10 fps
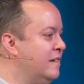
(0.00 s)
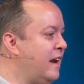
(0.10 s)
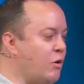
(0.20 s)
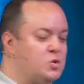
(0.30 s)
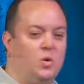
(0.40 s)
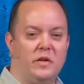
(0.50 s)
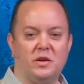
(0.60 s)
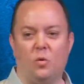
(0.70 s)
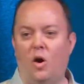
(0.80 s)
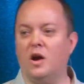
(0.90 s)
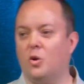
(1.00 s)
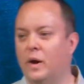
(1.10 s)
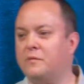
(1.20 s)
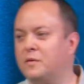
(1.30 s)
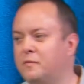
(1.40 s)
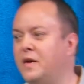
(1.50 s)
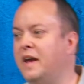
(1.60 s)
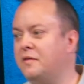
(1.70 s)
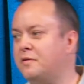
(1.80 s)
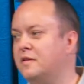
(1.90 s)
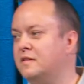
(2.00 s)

And I was willing to walk away from faith.